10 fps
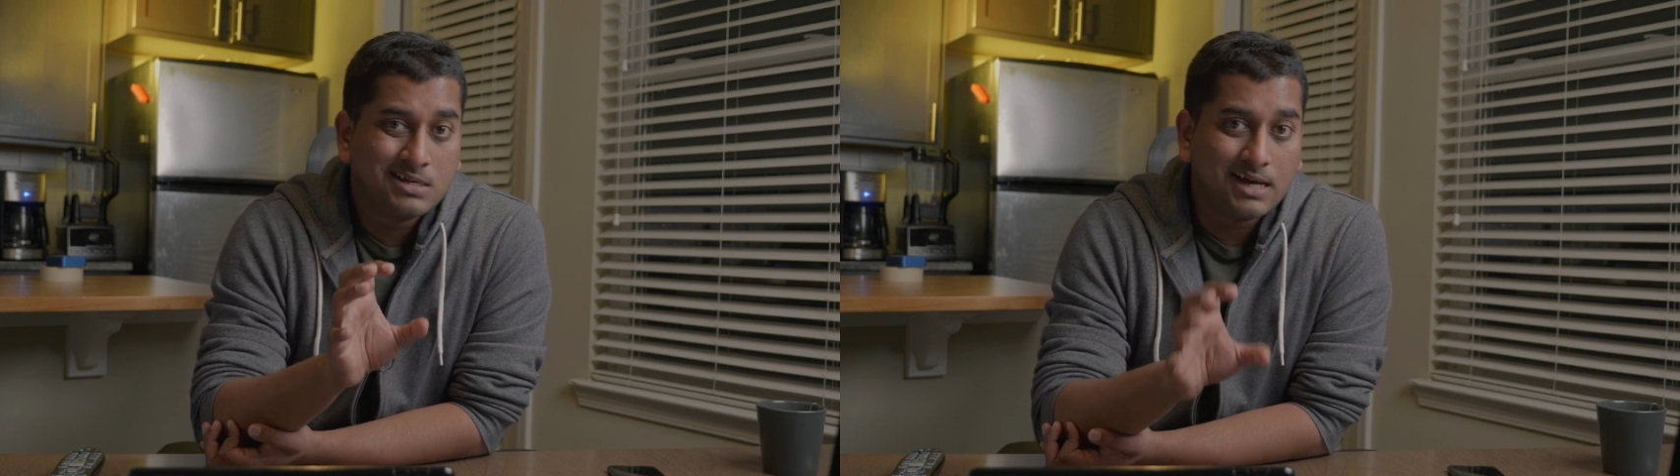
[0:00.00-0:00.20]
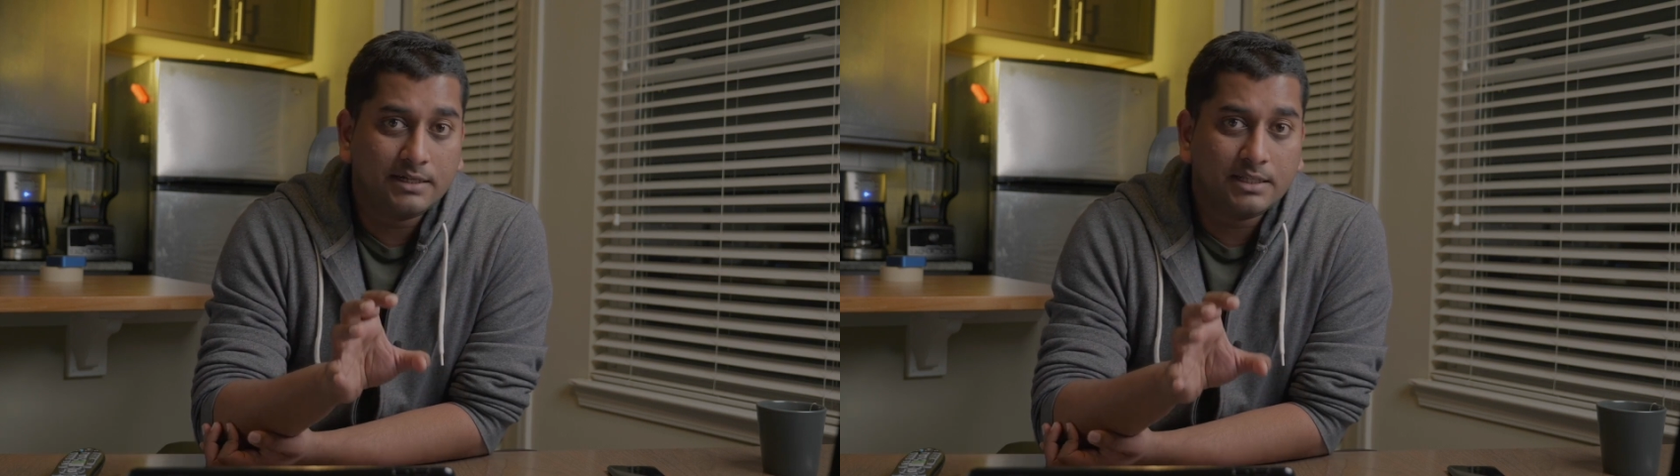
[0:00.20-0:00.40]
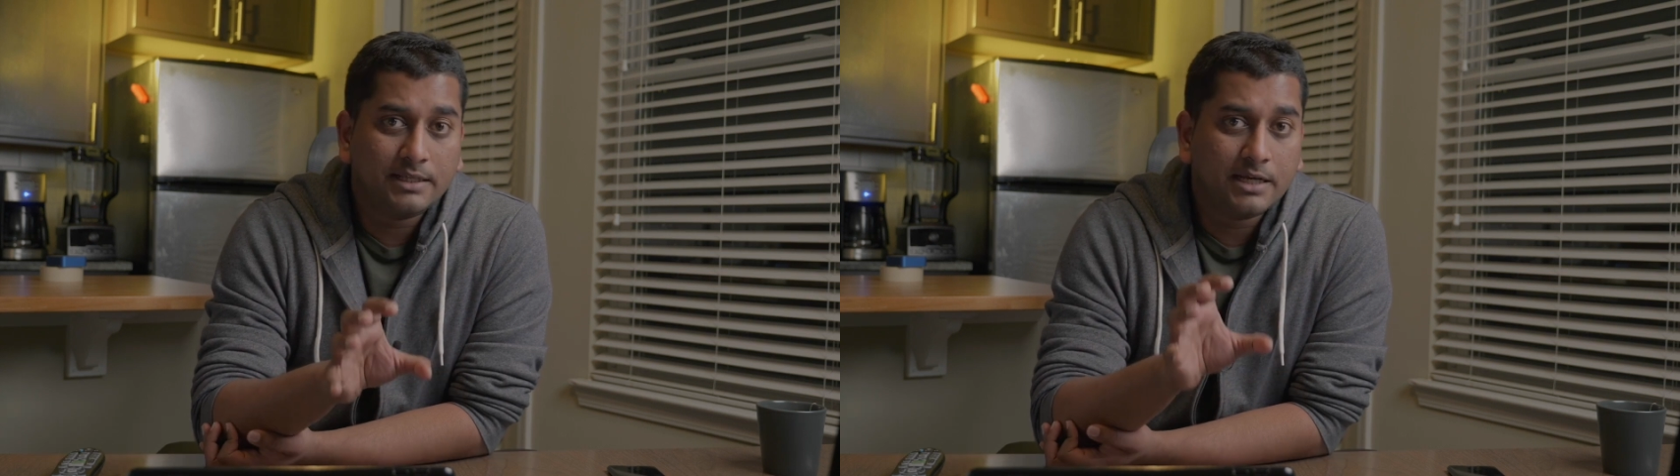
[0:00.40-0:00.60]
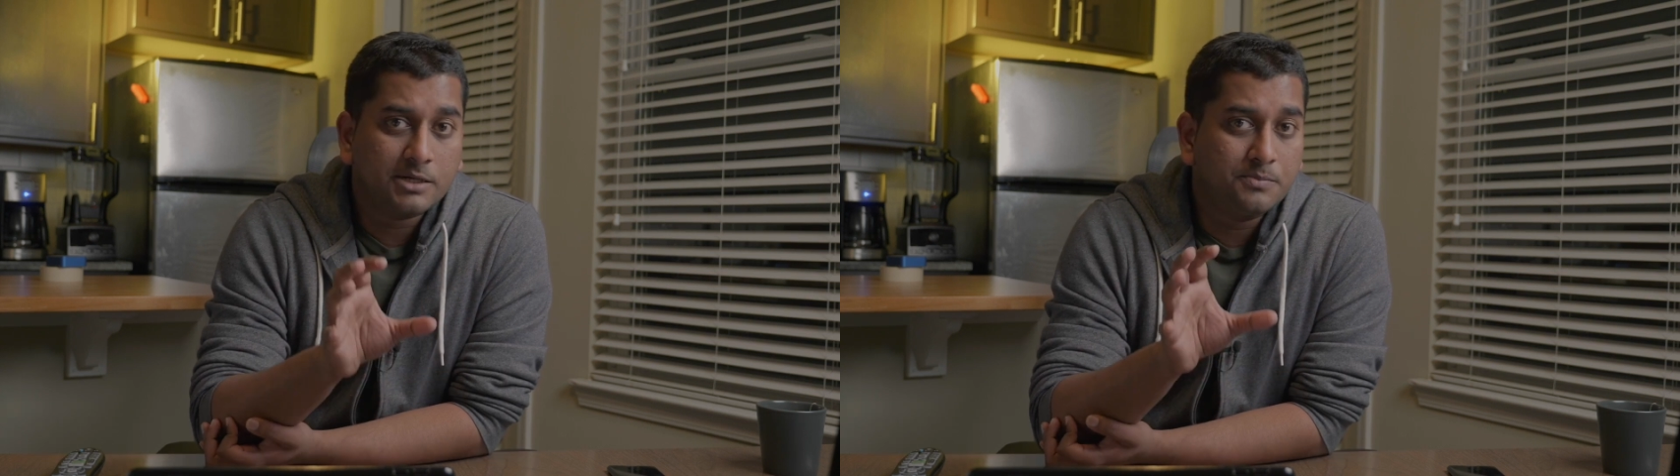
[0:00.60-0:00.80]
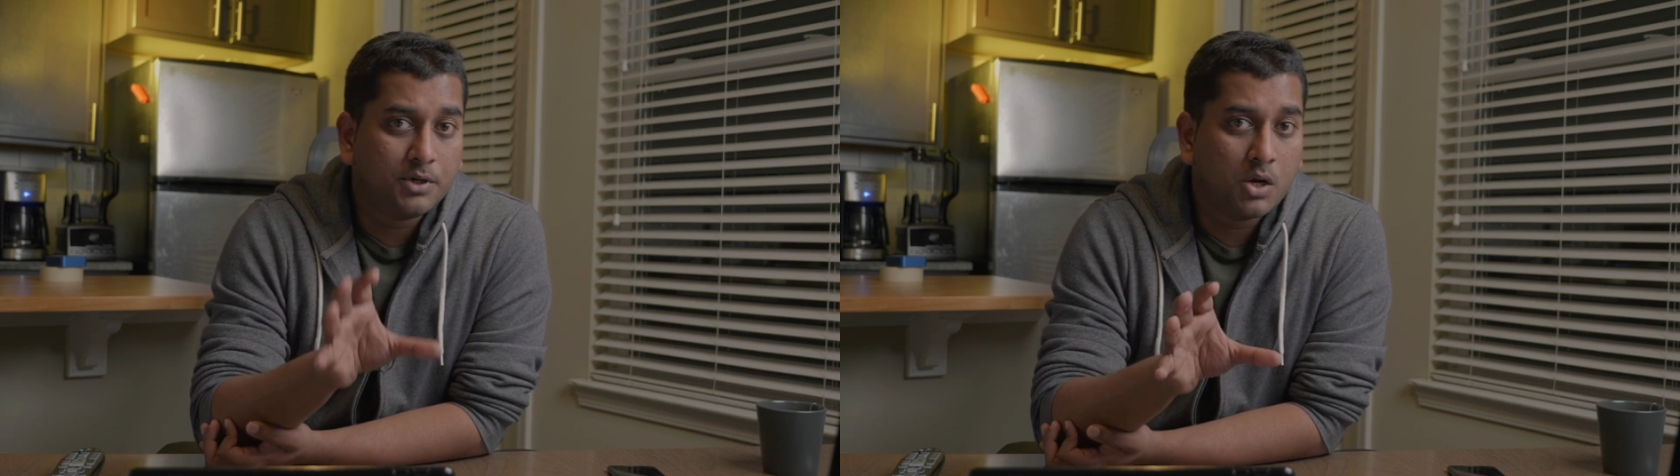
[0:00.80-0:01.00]
until they
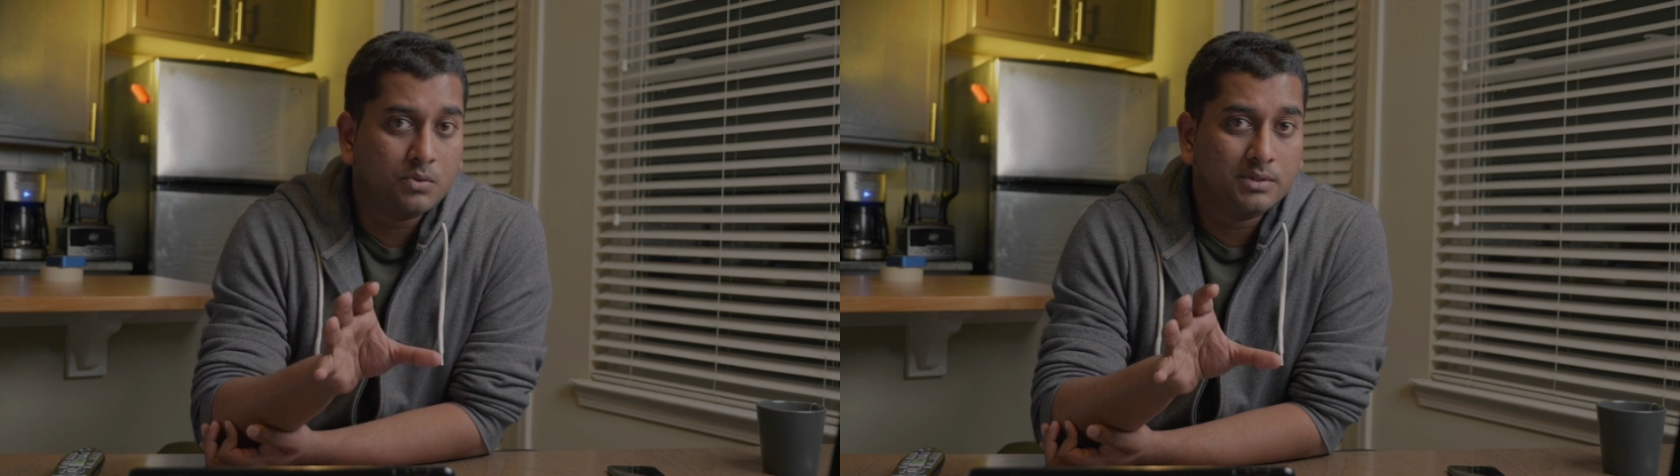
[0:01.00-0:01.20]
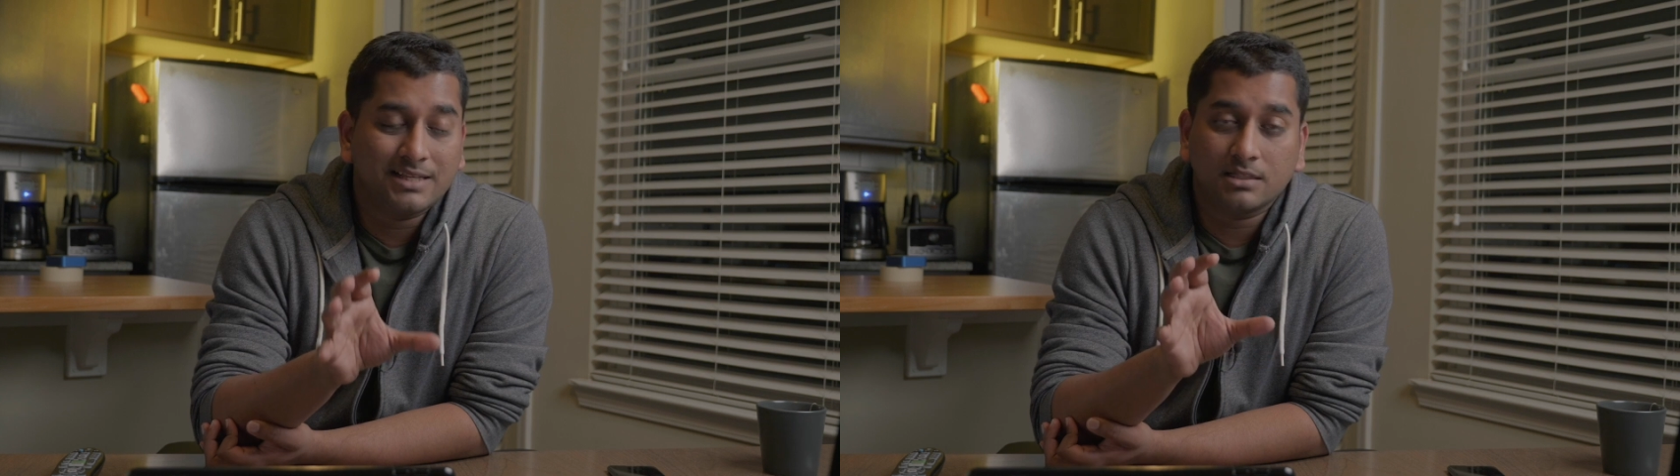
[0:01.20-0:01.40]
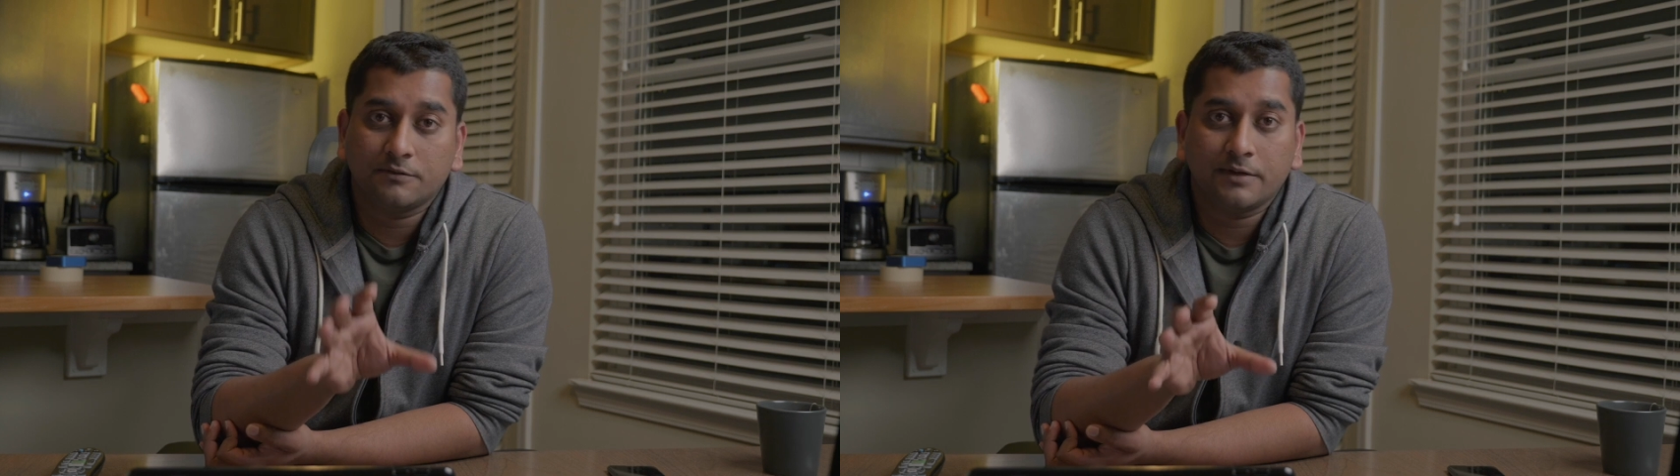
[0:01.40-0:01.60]
get brown is the